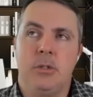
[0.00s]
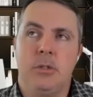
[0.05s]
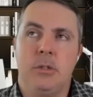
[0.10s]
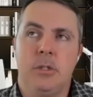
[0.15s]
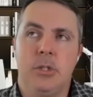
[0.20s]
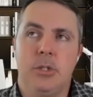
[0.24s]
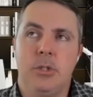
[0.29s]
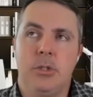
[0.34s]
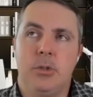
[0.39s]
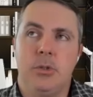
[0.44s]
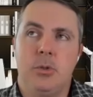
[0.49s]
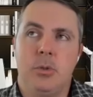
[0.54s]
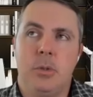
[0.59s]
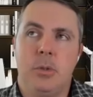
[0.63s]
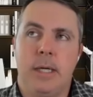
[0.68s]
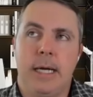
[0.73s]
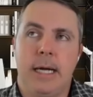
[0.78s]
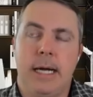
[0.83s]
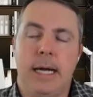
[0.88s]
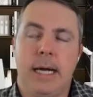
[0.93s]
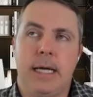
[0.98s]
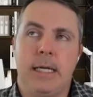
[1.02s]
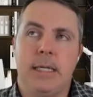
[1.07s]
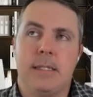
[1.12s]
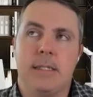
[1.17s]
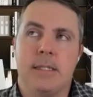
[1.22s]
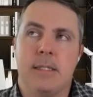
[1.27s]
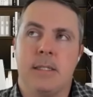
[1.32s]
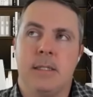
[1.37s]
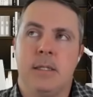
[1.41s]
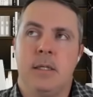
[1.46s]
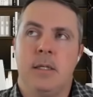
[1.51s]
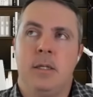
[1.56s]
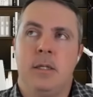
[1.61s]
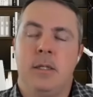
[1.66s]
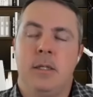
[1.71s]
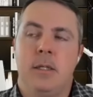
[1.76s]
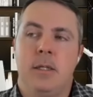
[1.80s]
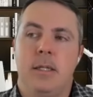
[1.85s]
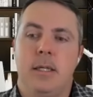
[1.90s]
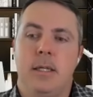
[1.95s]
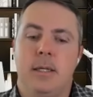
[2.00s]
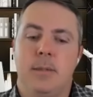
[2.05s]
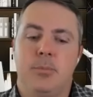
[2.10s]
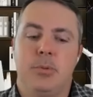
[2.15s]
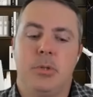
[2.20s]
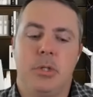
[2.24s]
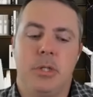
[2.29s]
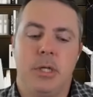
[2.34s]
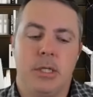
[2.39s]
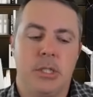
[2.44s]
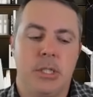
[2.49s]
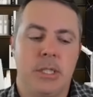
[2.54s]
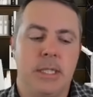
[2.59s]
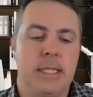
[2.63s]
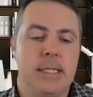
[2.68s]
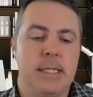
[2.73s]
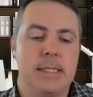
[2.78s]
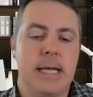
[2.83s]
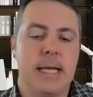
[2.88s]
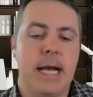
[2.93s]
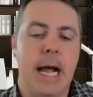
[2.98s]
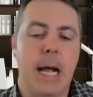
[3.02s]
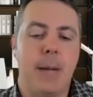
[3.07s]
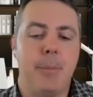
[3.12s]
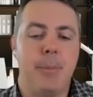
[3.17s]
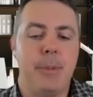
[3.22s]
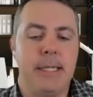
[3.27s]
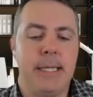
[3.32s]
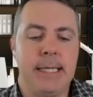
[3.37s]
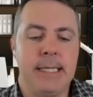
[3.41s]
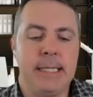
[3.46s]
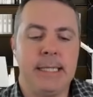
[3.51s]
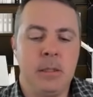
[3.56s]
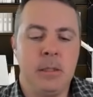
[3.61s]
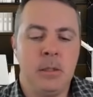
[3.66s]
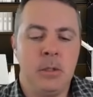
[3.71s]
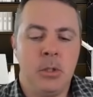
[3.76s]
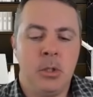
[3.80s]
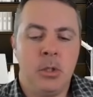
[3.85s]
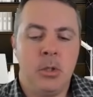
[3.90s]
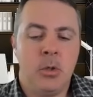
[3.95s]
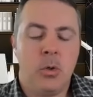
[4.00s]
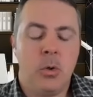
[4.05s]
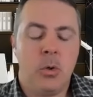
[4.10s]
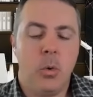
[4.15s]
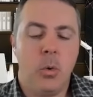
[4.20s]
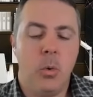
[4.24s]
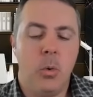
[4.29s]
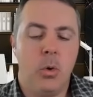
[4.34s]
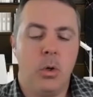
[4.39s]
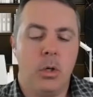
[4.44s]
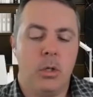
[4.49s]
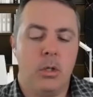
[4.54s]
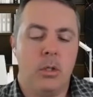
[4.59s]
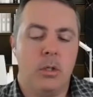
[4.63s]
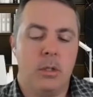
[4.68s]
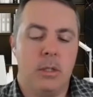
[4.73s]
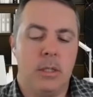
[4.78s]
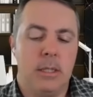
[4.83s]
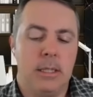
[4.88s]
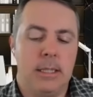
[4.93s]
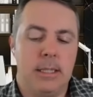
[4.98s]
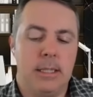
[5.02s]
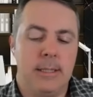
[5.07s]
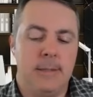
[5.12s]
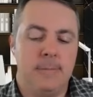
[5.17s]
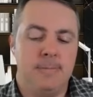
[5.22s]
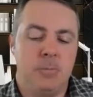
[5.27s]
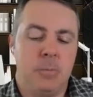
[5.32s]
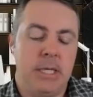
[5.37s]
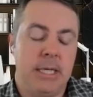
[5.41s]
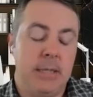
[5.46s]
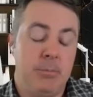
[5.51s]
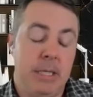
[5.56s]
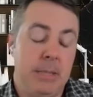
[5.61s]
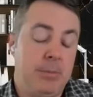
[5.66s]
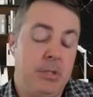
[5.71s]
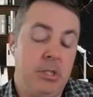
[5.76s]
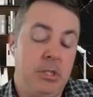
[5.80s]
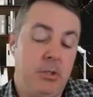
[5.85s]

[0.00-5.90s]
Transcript: do as the production is happening? Or, and maybe